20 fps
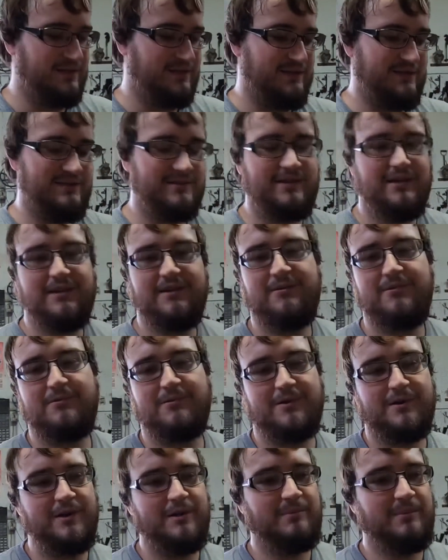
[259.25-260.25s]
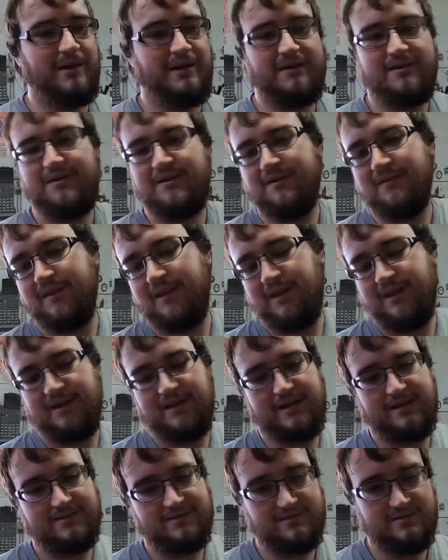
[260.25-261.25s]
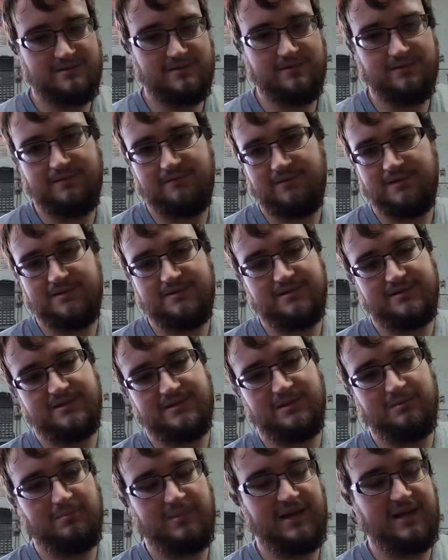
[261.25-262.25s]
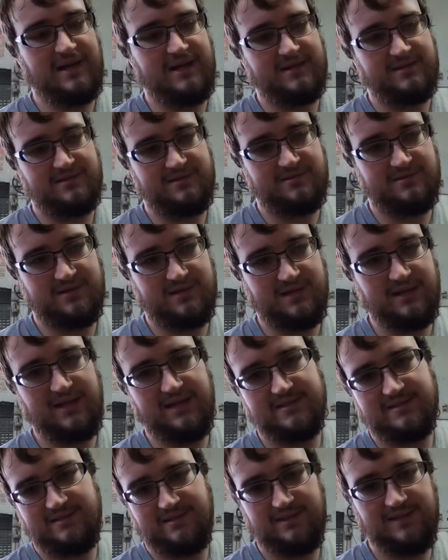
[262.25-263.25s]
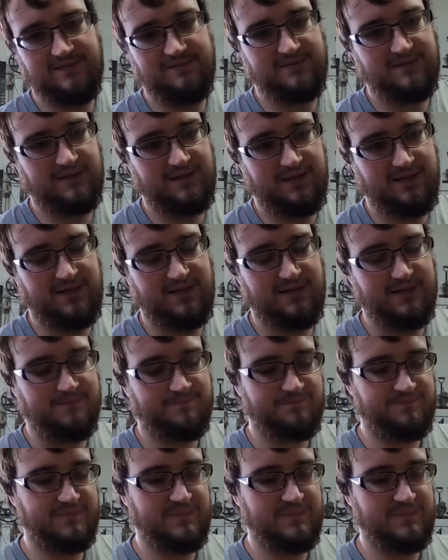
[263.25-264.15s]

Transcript: He's like, don't worry about all that. I'll just throw the wrenches in the box. The truck hasn't left today.